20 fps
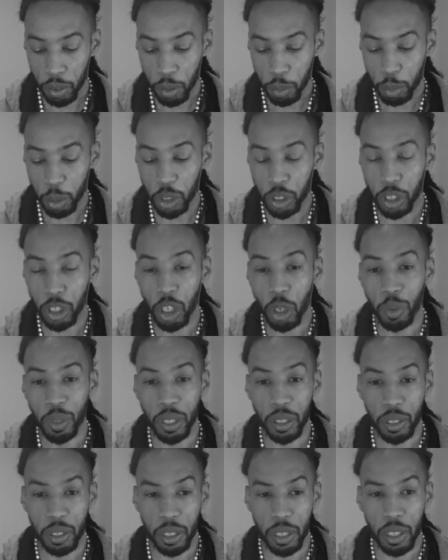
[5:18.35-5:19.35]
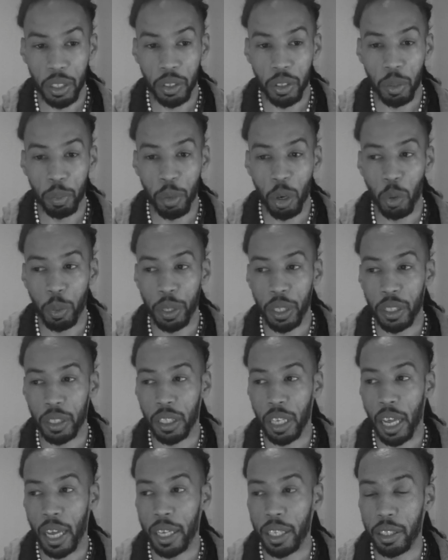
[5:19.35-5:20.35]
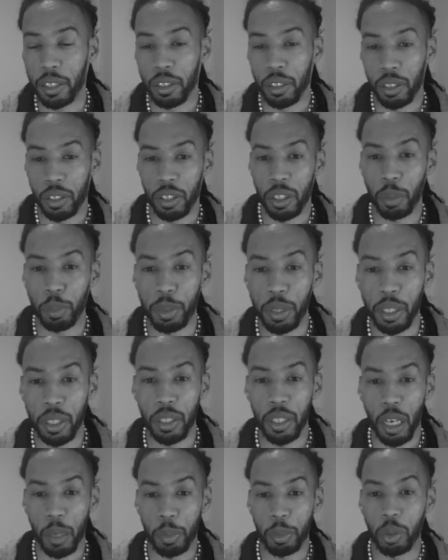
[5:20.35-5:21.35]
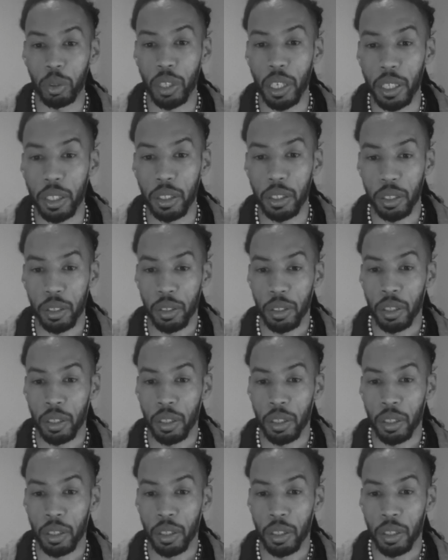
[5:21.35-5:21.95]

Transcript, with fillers: but you're going to seize the moment it's like jumping in double dutch.